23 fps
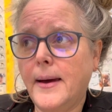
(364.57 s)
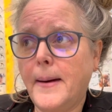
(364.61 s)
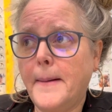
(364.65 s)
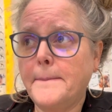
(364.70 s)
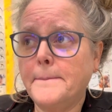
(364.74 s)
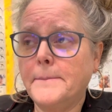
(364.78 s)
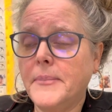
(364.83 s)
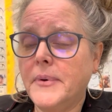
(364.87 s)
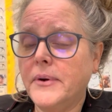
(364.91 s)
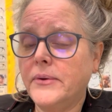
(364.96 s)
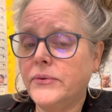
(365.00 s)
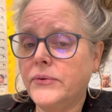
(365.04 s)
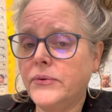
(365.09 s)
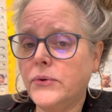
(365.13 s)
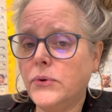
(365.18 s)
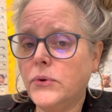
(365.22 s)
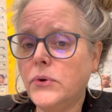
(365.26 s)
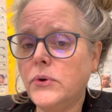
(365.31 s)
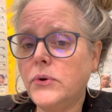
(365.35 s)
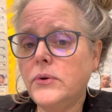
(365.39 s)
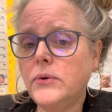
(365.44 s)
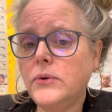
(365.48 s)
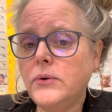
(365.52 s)

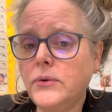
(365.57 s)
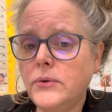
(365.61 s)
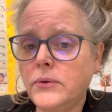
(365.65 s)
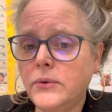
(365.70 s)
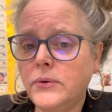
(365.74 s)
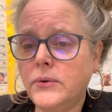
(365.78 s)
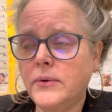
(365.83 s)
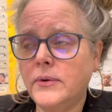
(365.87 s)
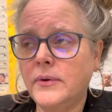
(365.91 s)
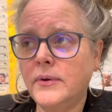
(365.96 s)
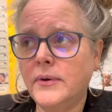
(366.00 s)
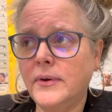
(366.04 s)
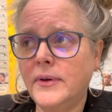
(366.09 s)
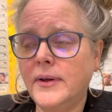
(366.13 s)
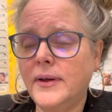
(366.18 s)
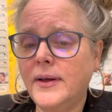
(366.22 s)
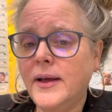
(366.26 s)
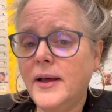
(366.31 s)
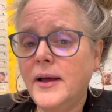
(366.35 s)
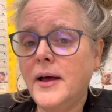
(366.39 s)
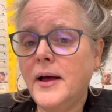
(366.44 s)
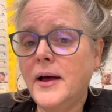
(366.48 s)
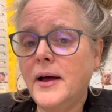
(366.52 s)
muscle
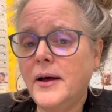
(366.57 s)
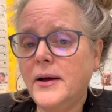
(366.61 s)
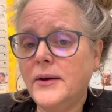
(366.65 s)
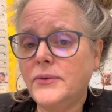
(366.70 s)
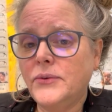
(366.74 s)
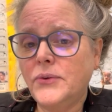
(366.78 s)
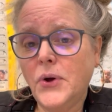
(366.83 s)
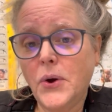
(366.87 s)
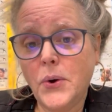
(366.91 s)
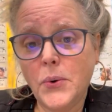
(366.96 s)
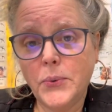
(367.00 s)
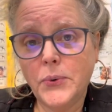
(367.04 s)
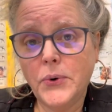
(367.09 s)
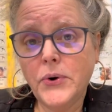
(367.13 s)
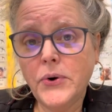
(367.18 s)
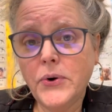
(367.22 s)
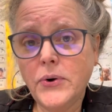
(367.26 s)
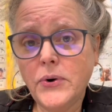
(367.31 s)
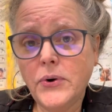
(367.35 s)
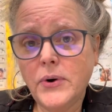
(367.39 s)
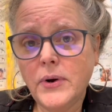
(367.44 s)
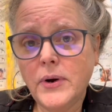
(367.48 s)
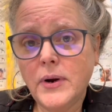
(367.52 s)

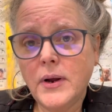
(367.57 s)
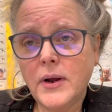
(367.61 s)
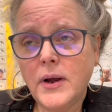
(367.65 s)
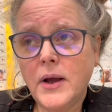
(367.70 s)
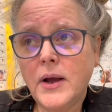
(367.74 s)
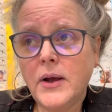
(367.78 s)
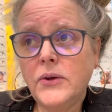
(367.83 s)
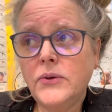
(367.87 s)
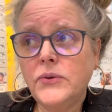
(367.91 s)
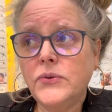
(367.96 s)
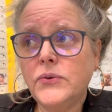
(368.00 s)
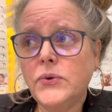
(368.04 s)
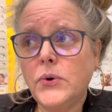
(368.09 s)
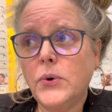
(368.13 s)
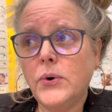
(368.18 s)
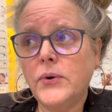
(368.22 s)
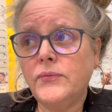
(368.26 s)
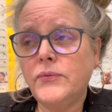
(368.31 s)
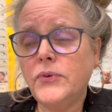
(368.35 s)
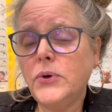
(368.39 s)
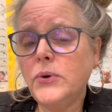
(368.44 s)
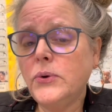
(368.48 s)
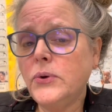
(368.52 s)
toner. So
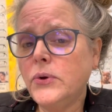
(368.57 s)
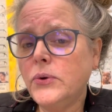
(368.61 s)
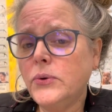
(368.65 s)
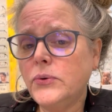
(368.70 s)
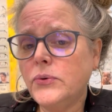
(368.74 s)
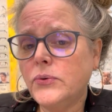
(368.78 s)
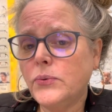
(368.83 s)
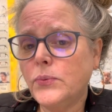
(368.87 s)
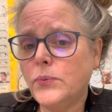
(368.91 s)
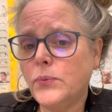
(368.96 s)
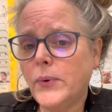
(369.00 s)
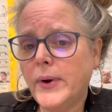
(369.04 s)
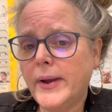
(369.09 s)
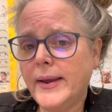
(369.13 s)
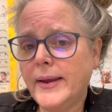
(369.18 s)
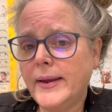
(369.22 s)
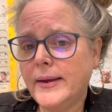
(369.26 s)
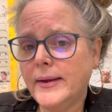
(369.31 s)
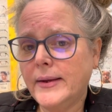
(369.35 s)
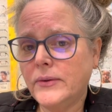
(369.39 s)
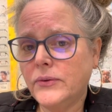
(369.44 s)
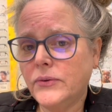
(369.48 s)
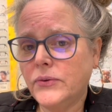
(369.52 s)
if you use whey
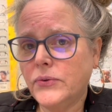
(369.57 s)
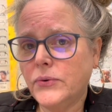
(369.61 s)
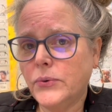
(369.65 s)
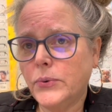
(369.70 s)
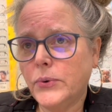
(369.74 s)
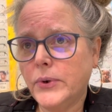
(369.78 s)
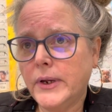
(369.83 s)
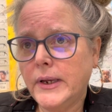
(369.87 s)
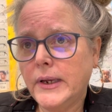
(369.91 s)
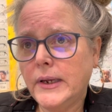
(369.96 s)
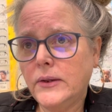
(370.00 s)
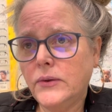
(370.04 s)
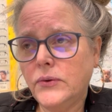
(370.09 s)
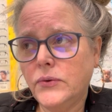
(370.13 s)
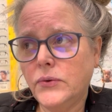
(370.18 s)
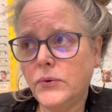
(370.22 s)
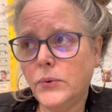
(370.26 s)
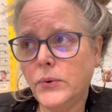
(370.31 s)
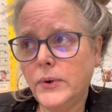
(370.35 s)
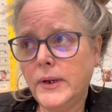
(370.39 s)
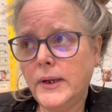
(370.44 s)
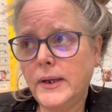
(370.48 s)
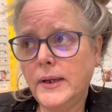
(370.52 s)
and soy
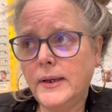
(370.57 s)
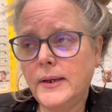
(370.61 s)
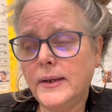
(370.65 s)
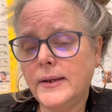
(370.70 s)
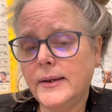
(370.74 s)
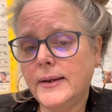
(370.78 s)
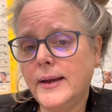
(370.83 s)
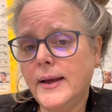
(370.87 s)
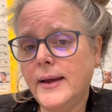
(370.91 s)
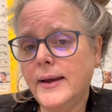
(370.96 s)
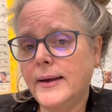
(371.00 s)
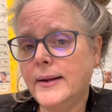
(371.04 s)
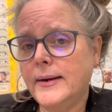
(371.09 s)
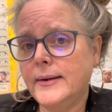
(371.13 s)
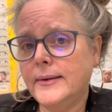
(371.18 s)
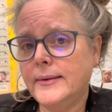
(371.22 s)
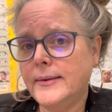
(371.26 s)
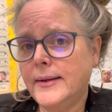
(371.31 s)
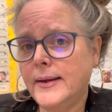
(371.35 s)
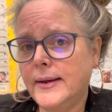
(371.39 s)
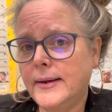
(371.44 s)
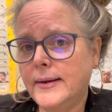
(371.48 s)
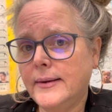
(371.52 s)
kind of
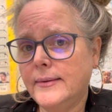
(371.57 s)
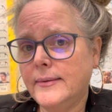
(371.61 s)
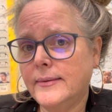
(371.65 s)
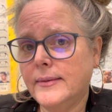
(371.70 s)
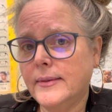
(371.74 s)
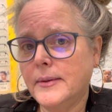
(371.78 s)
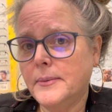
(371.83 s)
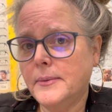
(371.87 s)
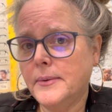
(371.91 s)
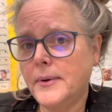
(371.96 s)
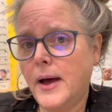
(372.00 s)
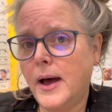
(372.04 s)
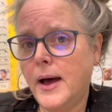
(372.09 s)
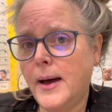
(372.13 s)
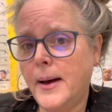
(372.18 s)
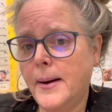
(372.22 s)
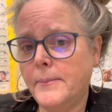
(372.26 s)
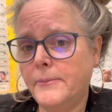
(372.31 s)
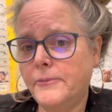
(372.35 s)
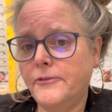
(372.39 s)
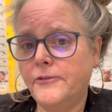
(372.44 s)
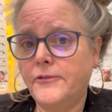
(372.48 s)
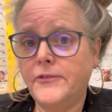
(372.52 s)
takes the
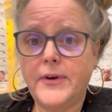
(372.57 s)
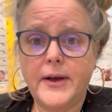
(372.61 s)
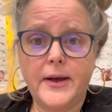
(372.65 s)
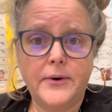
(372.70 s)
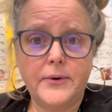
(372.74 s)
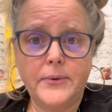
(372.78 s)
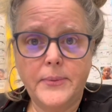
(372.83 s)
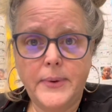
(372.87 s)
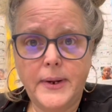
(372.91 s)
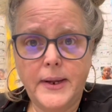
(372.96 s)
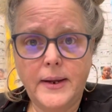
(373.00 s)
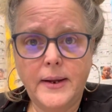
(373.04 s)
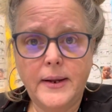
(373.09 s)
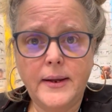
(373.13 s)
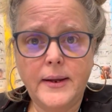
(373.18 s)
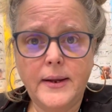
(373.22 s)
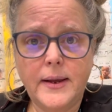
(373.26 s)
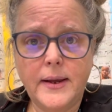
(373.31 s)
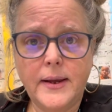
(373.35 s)
fat away,